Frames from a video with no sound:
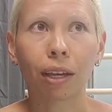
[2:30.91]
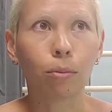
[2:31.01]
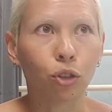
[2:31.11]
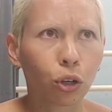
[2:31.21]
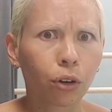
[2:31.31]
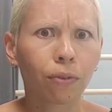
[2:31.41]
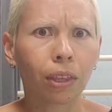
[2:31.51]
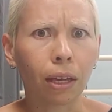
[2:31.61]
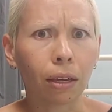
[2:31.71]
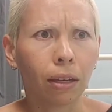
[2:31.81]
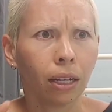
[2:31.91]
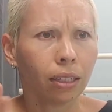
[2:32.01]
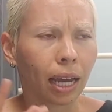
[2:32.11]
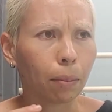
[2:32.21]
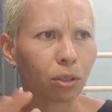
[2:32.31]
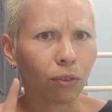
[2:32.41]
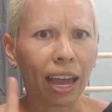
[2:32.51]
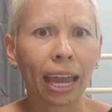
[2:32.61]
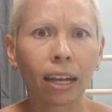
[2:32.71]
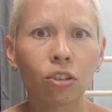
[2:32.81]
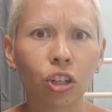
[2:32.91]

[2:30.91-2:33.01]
They observe the types of hand